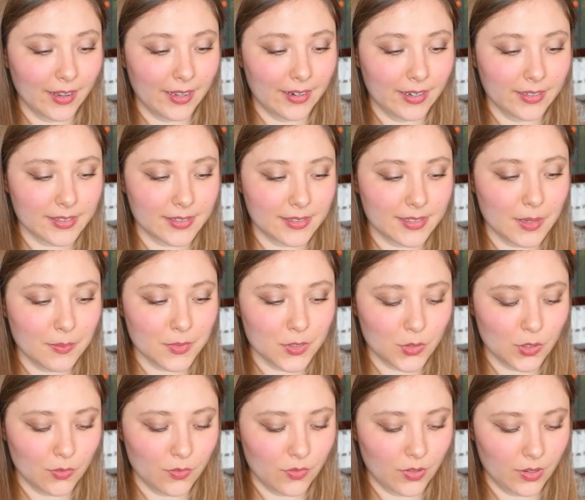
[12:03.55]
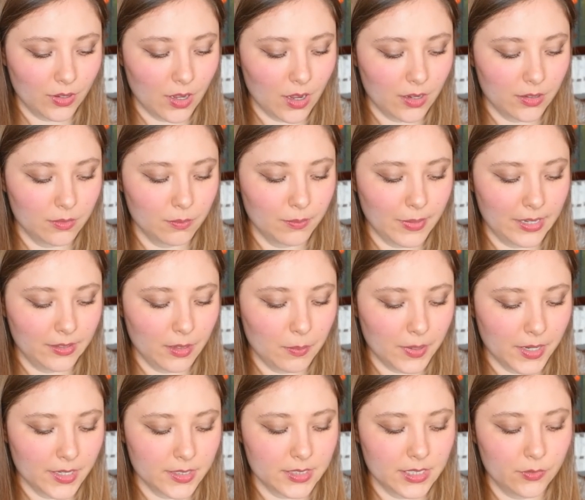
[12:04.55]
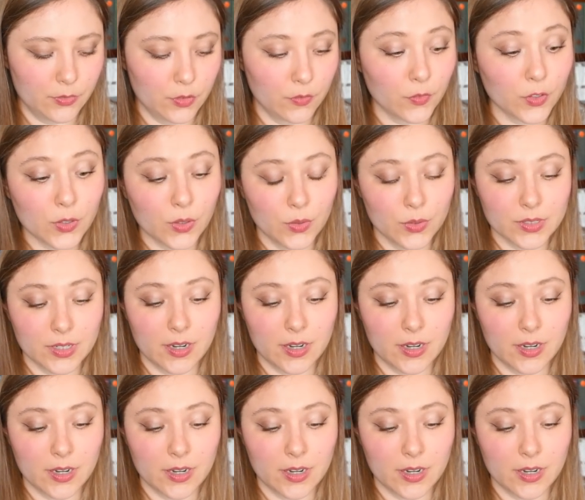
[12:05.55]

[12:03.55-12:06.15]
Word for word: and it seems to have gotten mainly positive reviews,